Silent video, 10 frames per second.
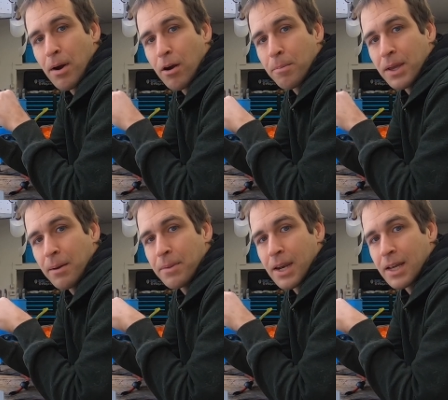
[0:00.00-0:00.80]

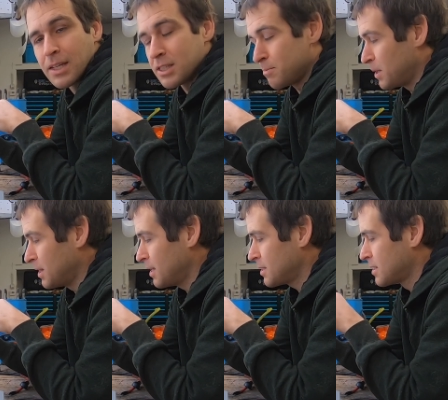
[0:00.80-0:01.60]
RPM that I can spin
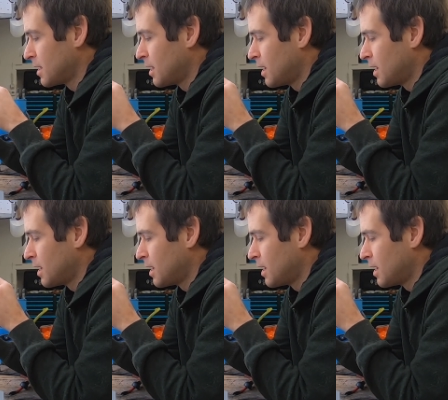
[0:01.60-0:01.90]
this.